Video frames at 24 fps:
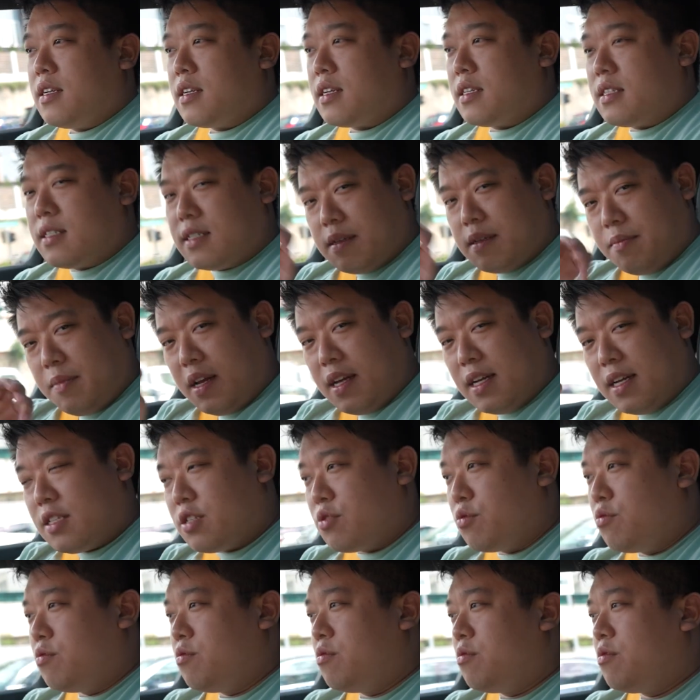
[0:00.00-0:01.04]
similar
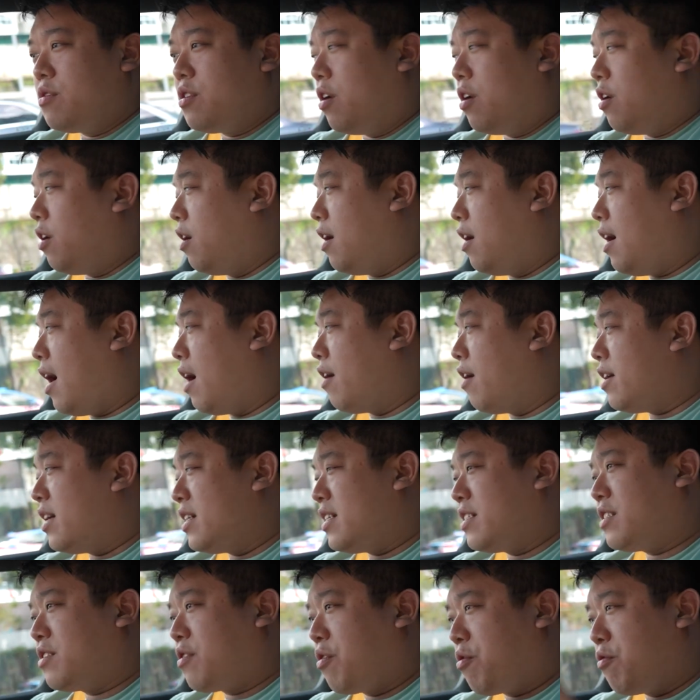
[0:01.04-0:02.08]
to your
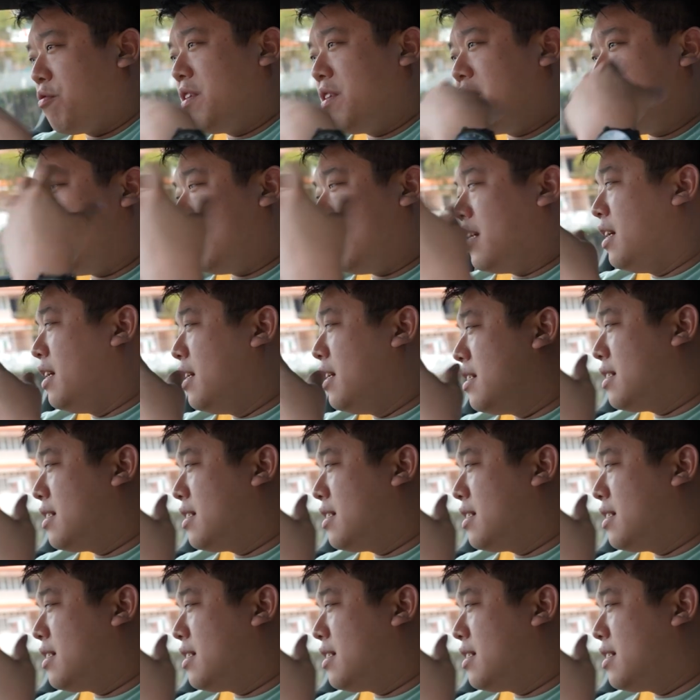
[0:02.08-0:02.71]
RS3,